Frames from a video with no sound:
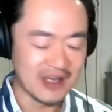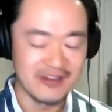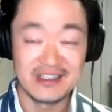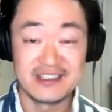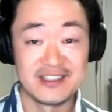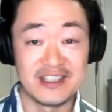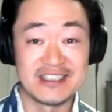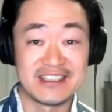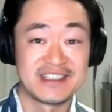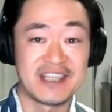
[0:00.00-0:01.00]
This is
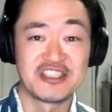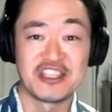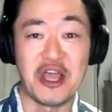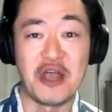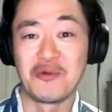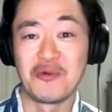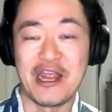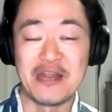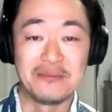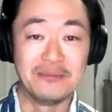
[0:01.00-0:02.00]
such a great
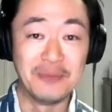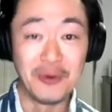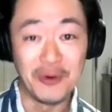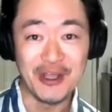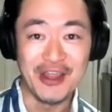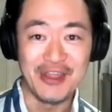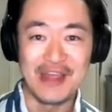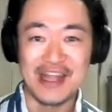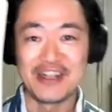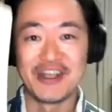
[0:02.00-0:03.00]
book
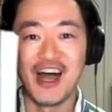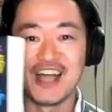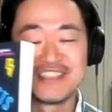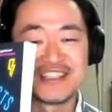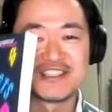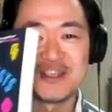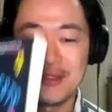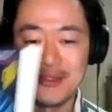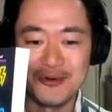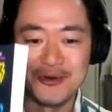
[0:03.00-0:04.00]
that guides us
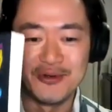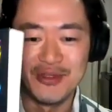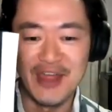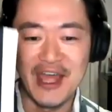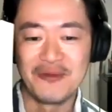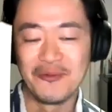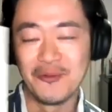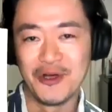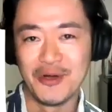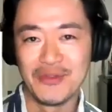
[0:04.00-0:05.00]
through that world.